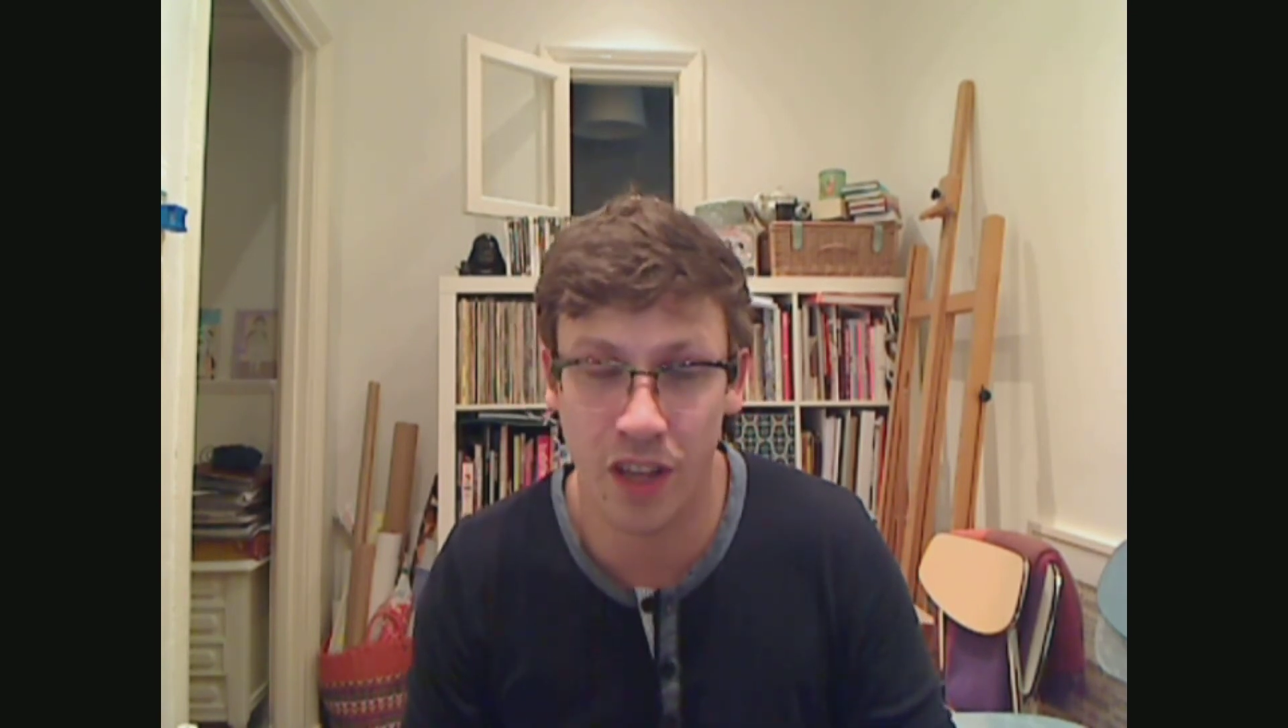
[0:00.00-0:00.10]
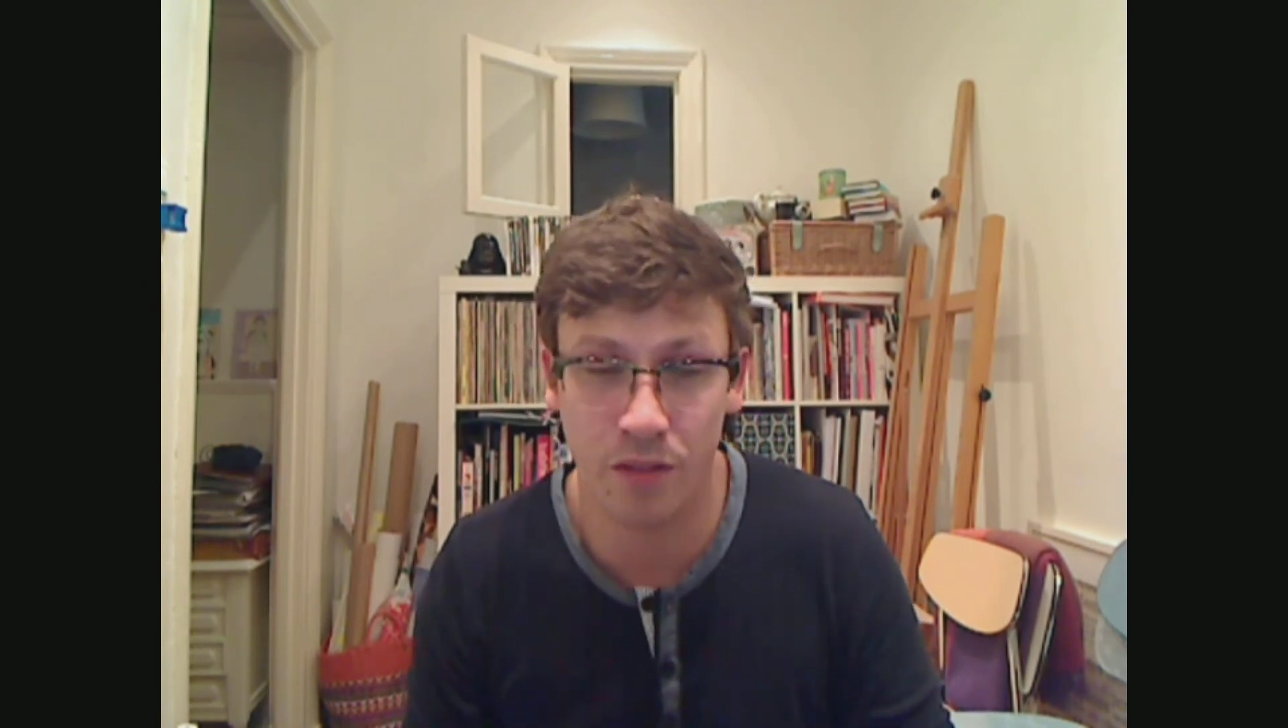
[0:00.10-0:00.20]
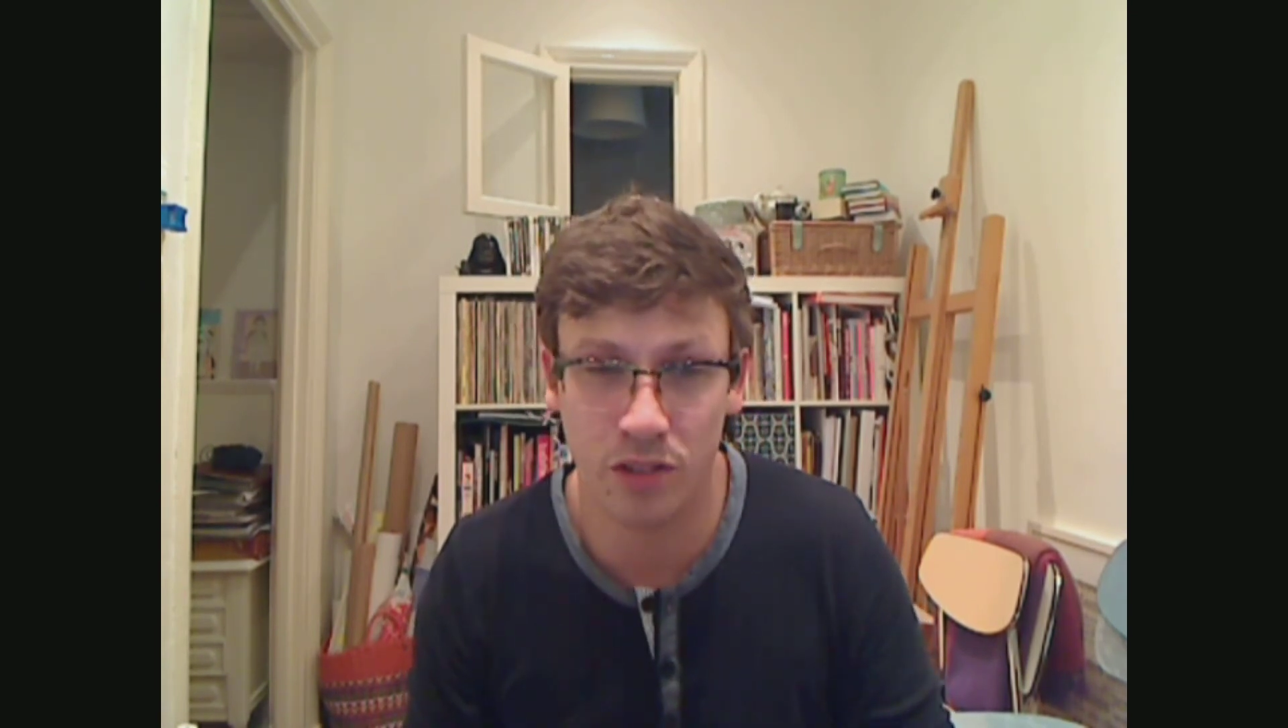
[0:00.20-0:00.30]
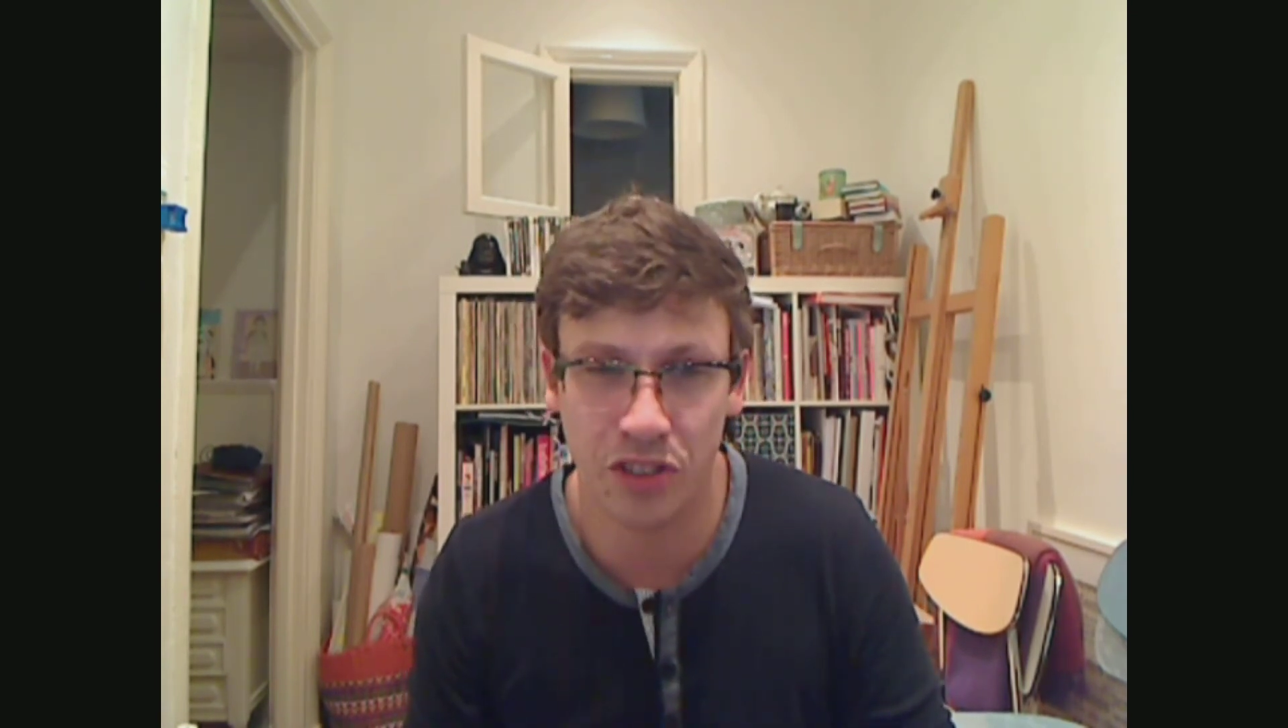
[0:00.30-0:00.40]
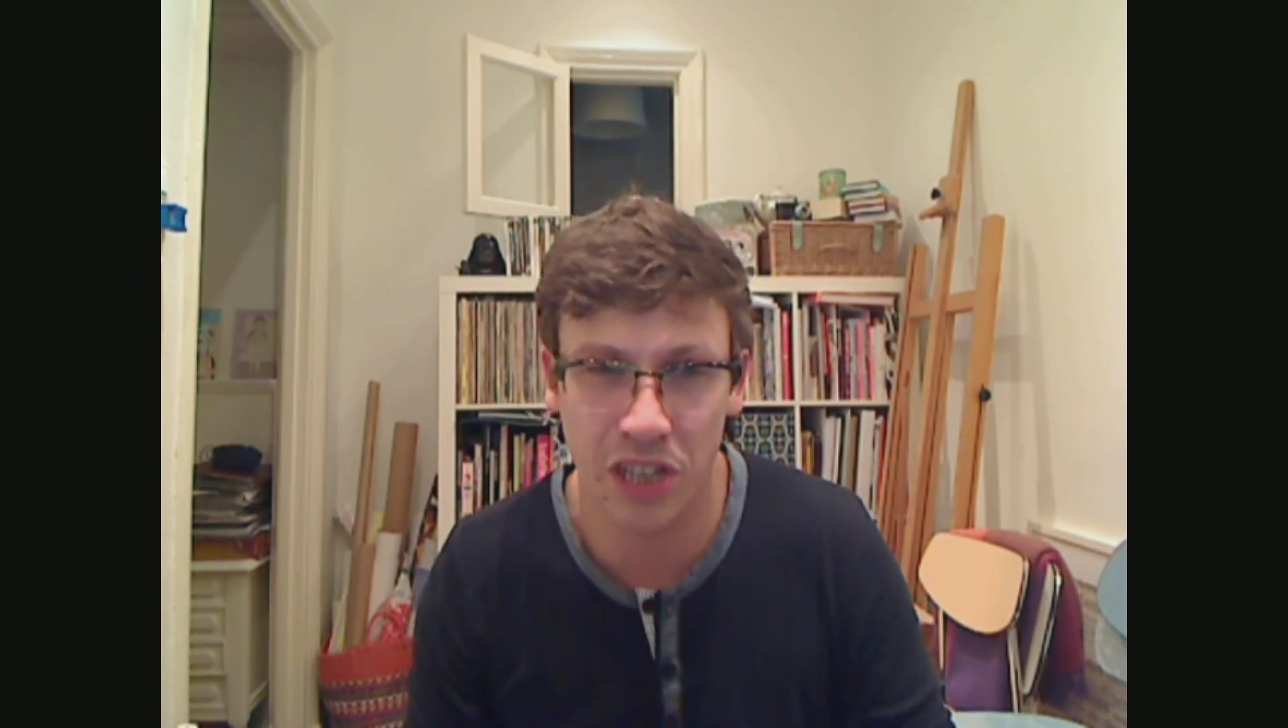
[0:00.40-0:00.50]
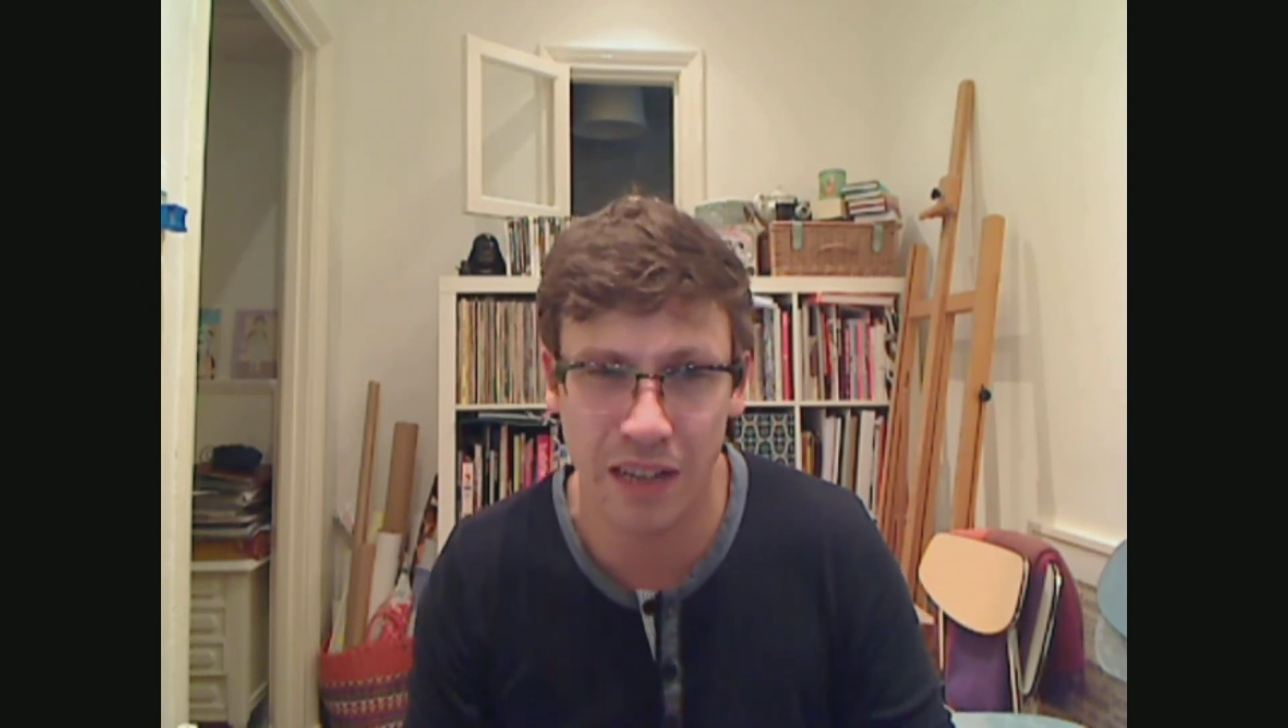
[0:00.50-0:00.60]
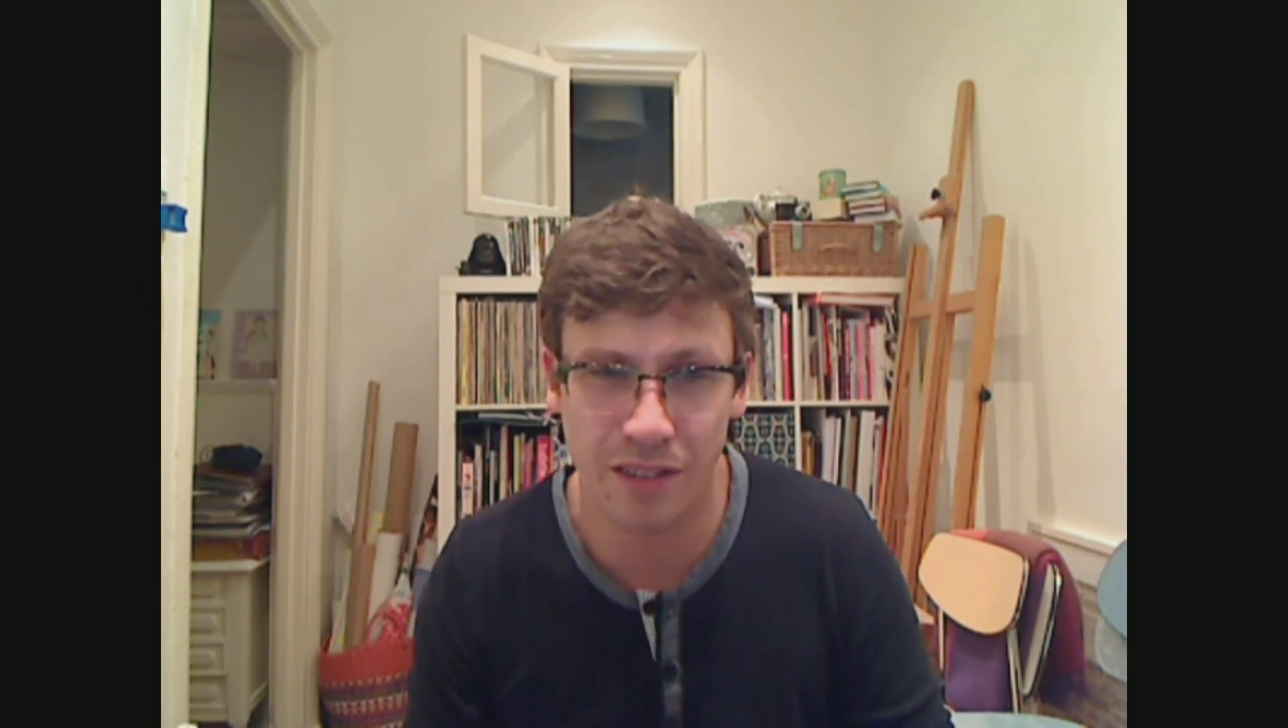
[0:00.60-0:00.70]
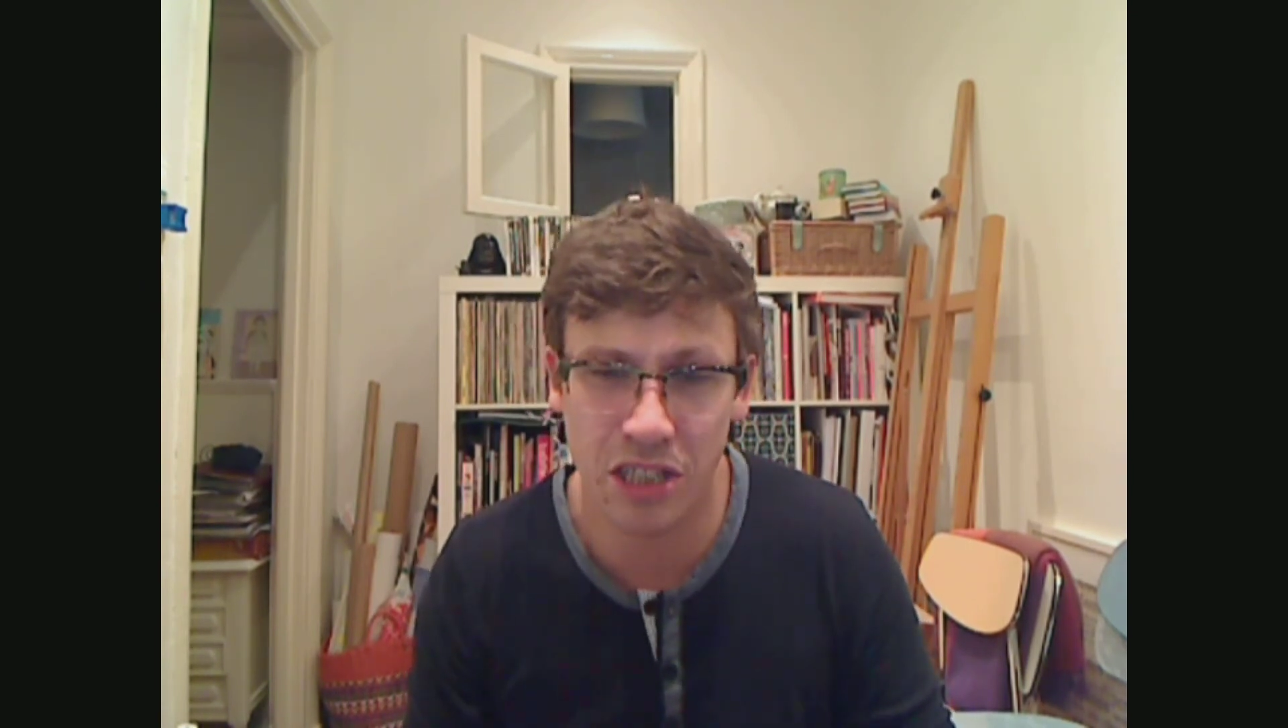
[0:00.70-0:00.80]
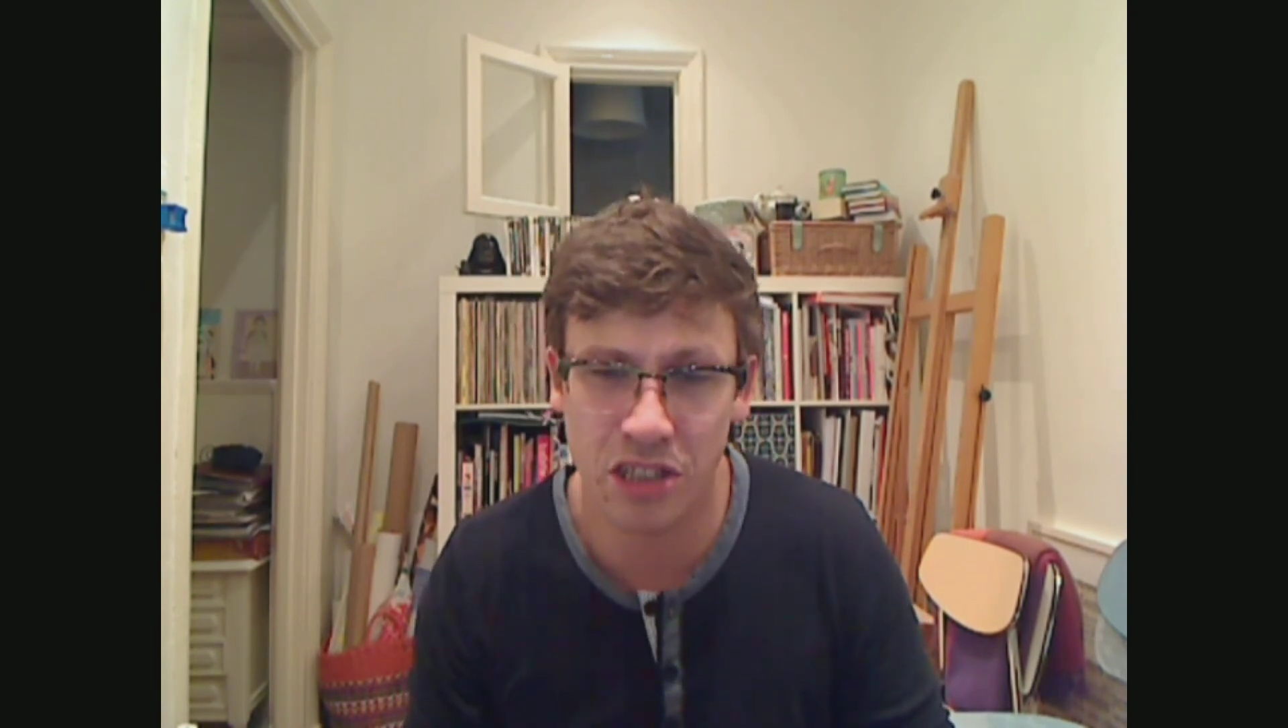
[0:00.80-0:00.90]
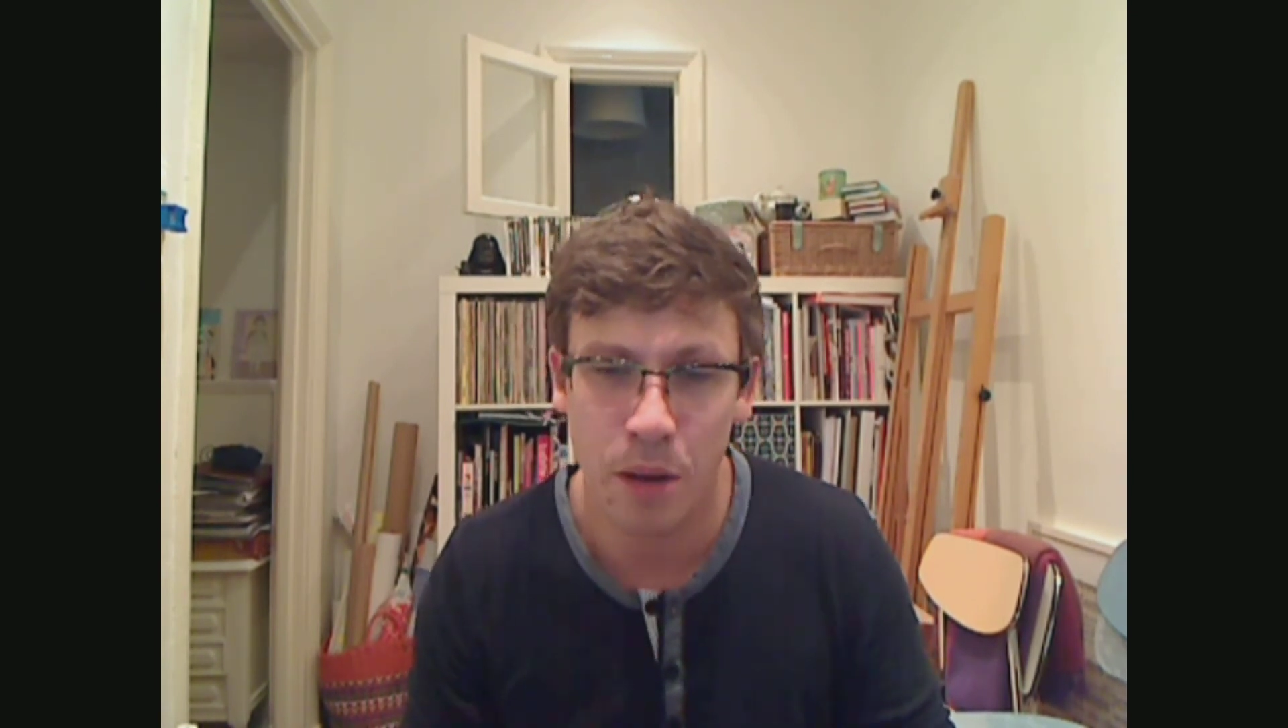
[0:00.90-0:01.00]
Evil
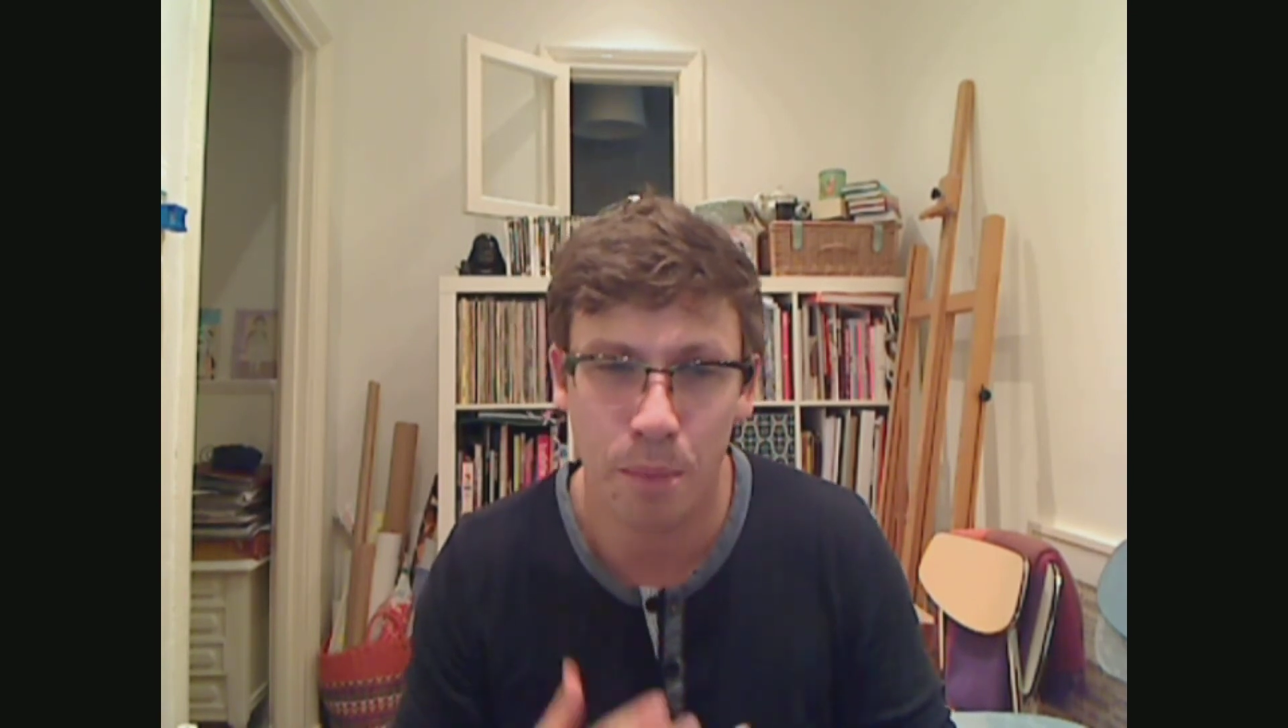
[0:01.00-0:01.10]
series.